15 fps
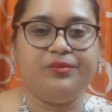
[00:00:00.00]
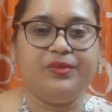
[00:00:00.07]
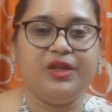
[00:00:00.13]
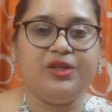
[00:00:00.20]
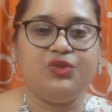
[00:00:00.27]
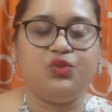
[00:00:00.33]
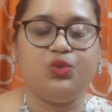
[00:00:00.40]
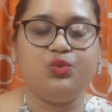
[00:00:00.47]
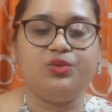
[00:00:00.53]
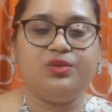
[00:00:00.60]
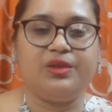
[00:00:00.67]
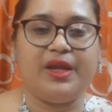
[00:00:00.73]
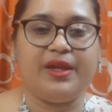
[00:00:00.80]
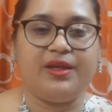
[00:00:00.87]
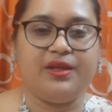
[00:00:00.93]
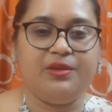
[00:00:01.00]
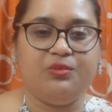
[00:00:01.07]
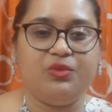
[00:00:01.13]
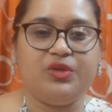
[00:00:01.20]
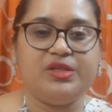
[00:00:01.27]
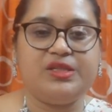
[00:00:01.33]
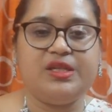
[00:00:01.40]
intrusive, like
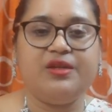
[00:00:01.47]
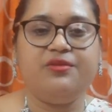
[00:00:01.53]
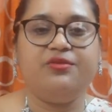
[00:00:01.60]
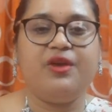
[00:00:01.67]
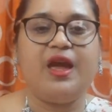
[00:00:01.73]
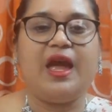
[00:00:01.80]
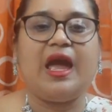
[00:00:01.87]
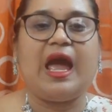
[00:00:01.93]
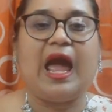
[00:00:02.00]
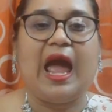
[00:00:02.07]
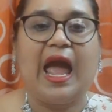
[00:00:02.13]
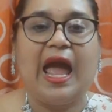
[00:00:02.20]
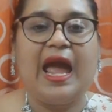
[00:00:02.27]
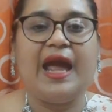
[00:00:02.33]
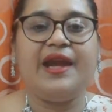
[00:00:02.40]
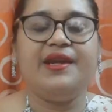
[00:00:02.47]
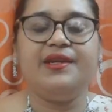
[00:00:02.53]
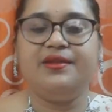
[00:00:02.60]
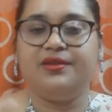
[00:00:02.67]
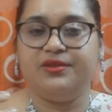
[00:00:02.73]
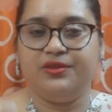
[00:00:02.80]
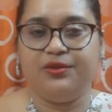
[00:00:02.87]
immersive,
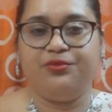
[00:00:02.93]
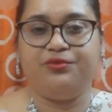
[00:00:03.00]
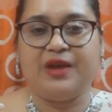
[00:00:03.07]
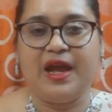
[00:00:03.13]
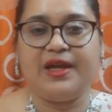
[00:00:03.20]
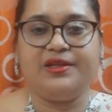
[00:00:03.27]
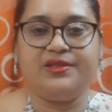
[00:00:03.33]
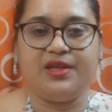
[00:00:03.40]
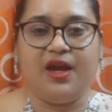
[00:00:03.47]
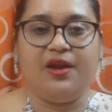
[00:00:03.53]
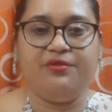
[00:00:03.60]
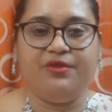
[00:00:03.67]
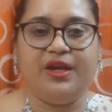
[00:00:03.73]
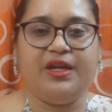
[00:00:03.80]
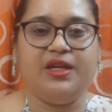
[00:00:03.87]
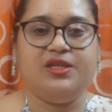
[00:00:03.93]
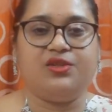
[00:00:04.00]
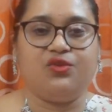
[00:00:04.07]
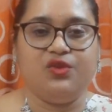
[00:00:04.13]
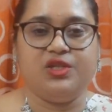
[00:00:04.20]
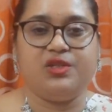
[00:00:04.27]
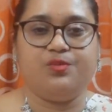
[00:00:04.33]
and the facts are very
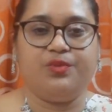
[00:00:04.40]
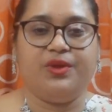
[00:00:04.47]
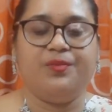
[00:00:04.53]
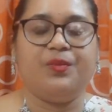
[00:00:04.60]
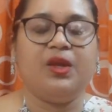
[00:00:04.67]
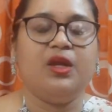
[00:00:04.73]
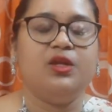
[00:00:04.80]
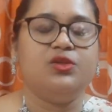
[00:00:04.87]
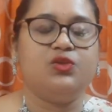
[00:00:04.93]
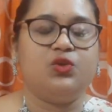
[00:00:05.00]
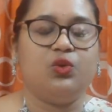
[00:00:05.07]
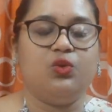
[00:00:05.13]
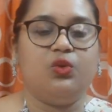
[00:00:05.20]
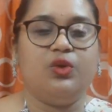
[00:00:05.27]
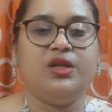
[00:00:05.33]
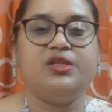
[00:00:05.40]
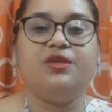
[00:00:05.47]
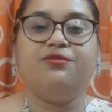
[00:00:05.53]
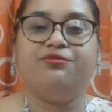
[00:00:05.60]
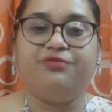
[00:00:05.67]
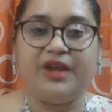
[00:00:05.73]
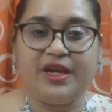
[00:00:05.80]
crisp. So it's a
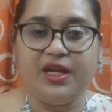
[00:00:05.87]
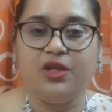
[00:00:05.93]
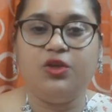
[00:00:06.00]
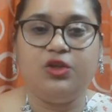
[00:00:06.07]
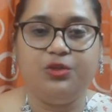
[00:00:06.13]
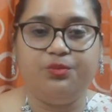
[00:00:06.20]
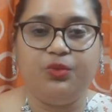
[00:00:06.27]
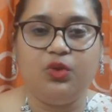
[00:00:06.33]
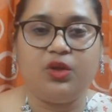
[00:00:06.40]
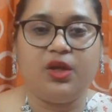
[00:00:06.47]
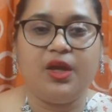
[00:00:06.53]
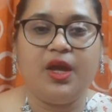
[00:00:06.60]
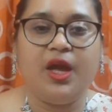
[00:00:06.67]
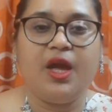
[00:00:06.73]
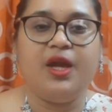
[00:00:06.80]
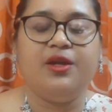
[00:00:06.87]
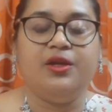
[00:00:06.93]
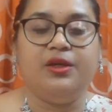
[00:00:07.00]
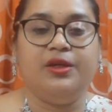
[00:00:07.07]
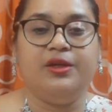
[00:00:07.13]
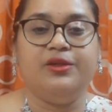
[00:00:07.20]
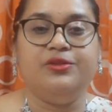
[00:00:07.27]
very good book.
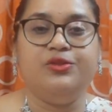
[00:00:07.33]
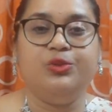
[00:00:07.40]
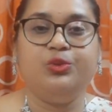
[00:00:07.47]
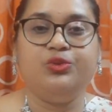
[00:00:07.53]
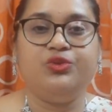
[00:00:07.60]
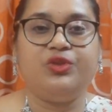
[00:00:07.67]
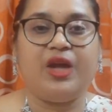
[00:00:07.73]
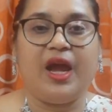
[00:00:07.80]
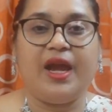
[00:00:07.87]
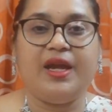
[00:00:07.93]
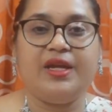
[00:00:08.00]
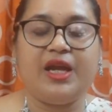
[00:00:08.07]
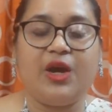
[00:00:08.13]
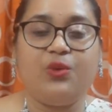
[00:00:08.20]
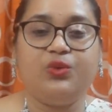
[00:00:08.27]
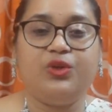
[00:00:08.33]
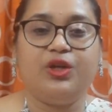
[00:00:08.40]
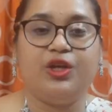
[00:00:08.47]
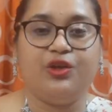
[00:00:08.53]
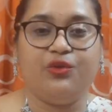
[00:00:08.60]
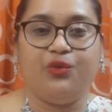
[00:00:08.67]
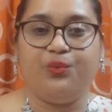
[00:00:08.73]
Do try it out.
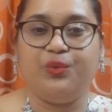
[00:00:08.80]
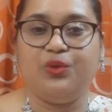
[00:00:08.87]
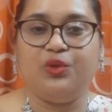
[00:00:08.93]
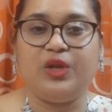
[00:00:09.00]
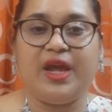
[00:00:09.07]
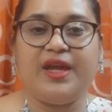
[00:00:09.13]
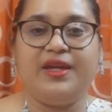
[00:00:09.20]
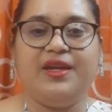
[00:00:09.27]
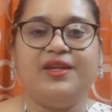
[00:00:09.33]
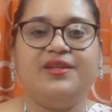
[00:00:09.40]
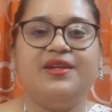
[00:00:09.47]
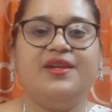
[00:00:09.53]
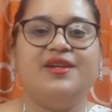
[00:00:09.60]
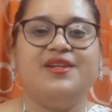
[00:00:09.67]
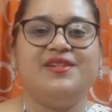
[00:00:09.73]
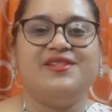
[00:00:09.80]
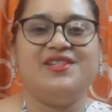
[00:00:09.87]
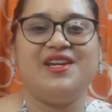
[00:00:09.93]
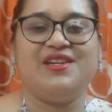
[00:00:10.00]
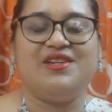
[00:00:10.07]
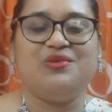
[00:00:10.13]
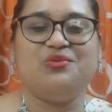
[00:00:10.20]
If you like it,
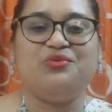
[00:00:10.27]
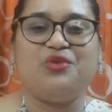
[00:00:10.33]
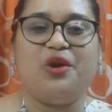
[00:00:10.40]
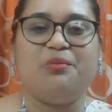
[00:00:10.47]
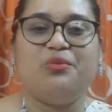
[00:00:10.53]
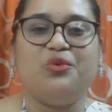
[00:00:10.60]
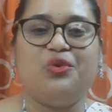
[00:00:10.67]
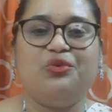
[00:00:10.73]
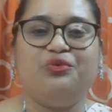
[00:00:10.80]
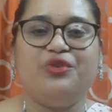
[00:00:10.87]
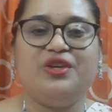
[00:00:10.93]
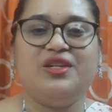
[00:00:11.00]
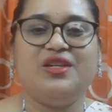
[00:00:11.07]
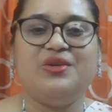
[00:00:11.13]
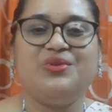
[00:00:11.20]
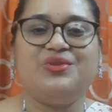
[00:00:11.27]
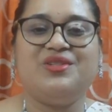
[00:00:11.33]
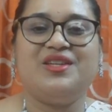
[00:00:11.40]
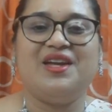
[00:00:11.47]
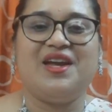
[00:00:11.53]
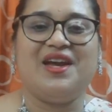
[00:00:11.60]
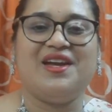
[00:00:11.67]
stay tuned for more
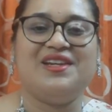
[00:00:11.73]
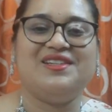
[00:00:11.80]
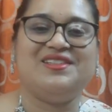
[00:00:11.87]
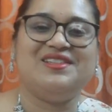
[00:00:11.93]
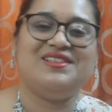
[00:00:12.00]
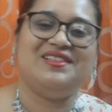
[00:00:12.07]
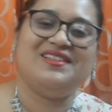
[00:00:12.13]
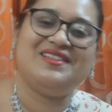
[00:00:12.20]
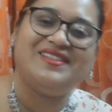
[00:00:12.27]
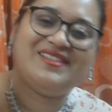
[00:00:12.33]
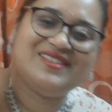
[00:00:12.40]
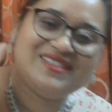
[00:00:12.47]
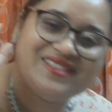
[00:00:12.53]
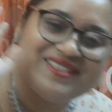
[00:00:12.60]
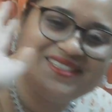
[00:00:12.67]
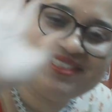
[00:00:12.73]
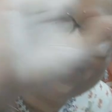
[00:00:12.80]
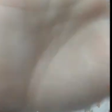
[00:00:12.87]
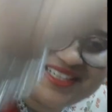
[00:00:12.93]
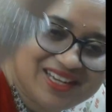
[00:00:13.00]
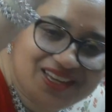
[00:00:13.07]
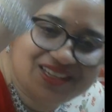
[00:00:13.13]
videos. Until then,
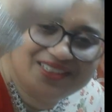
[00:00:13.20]
tata.